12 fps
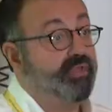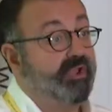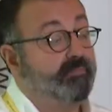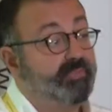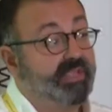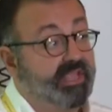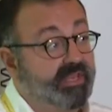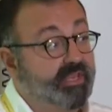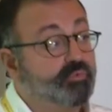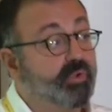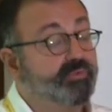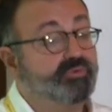that are
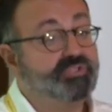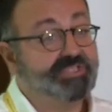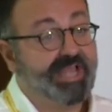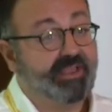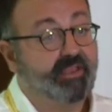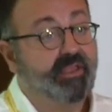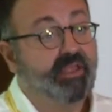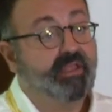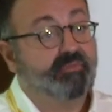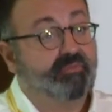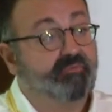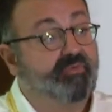beginning to understand
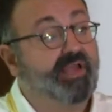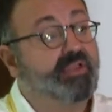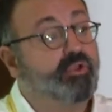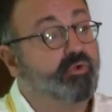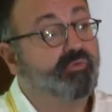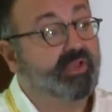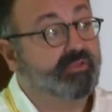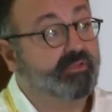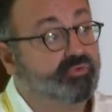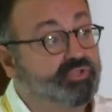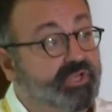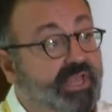the value of
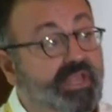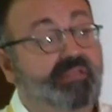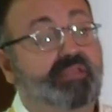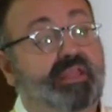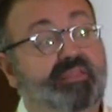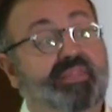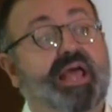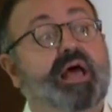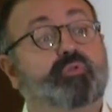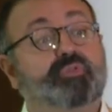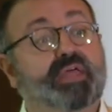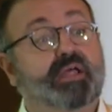heterogeneity and
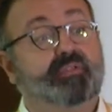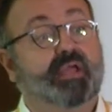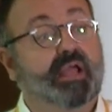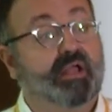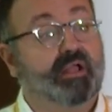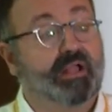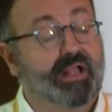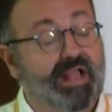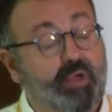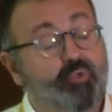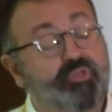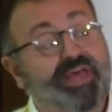how
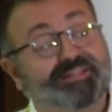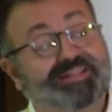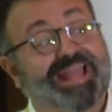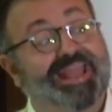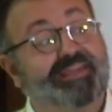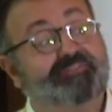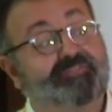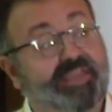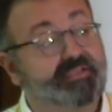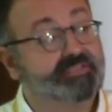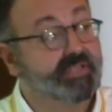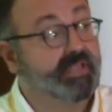that can
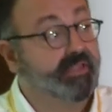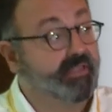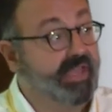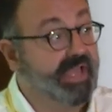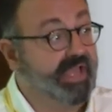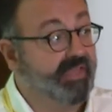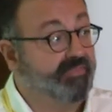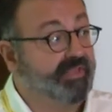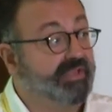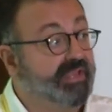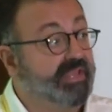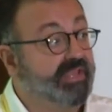affect the
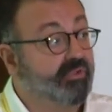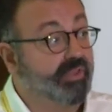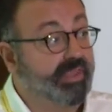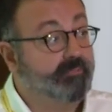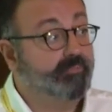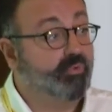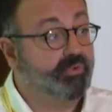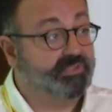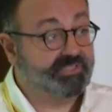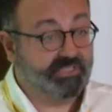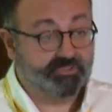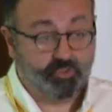clinical
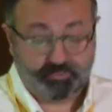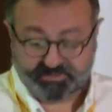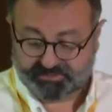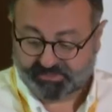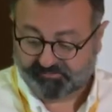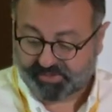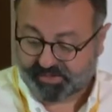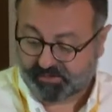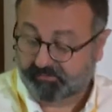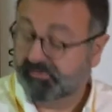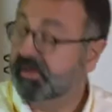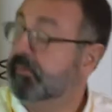endpoints, is obviously very,
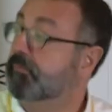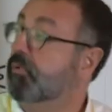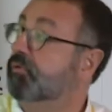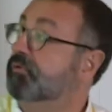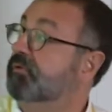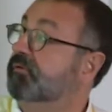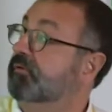very important.